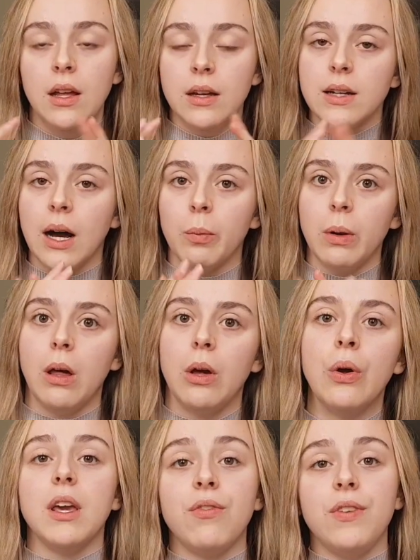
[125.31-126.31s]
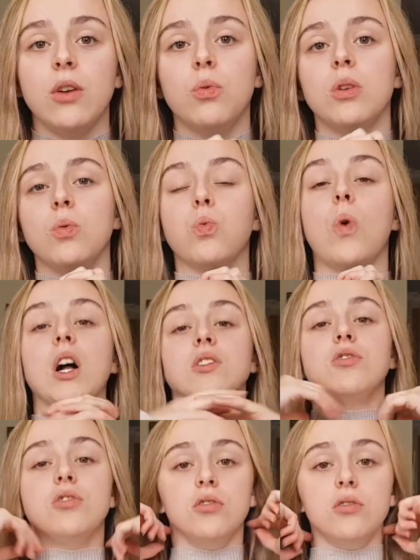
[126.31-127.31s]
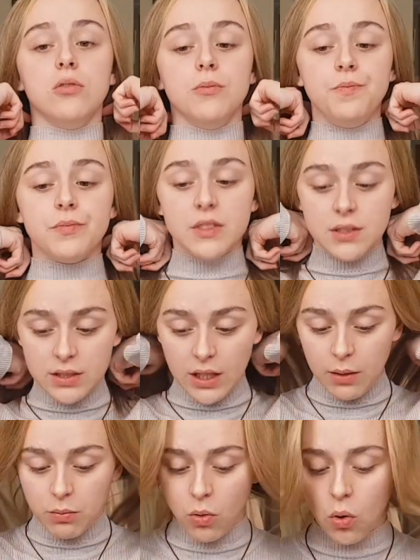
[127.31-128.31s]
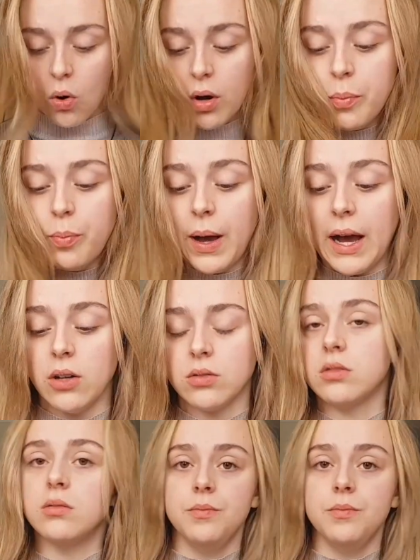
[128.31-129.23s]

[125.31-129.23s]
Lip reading: down below if you would want to see more about